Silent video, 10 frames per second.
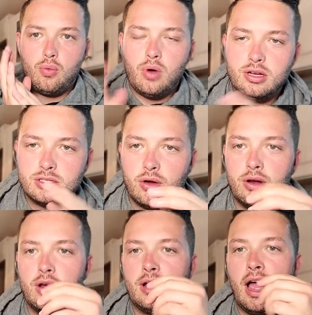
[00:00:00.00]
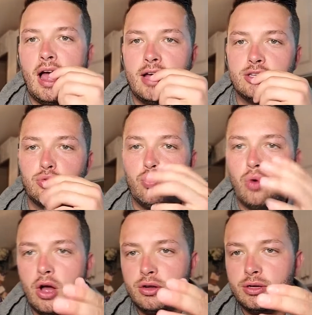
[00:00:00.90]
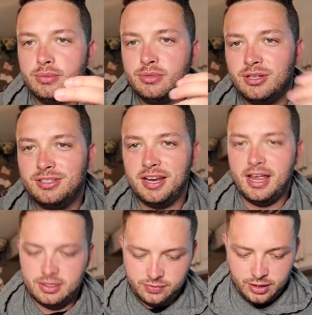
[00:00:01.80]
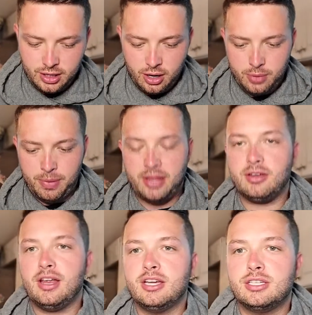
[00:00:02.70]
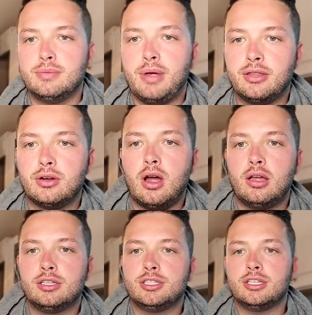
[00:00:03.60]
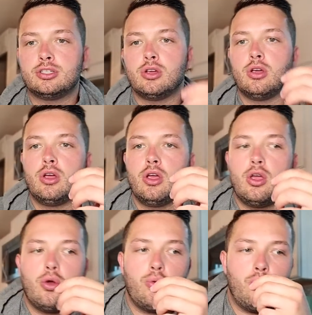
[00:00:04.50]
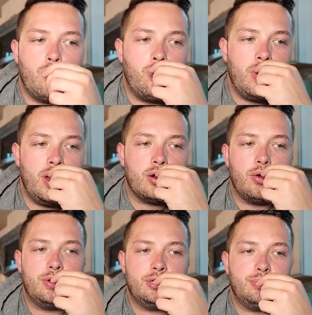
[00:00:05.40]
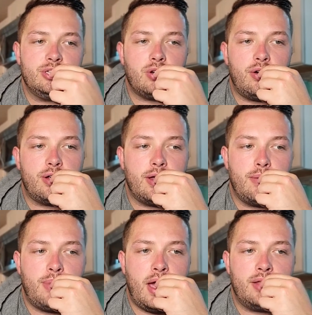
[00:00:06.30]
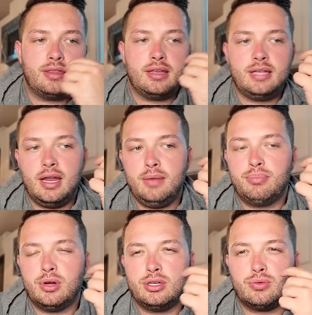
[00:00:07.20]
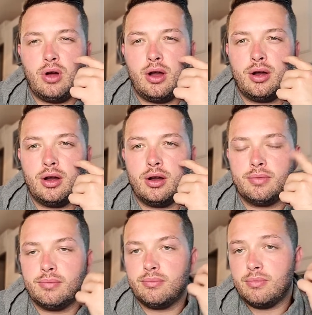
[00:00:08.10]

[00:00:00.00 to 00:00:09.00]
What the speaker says: What is going on, guys? Welcome to today's video, Panther Nation, Pantherologists. We are going to be talking about the Teddy Bridgewater,